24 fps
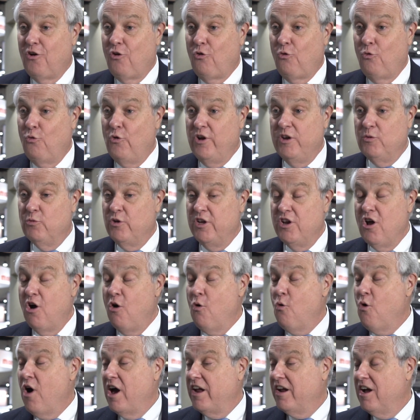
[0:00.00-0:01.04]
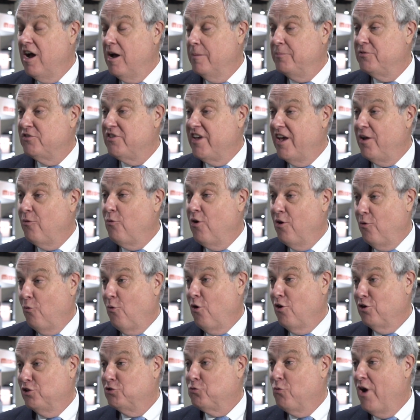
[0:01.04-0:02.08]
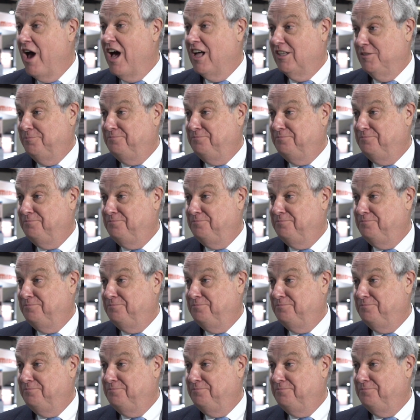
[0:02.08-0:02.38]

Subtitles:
we don't want to upset what works well.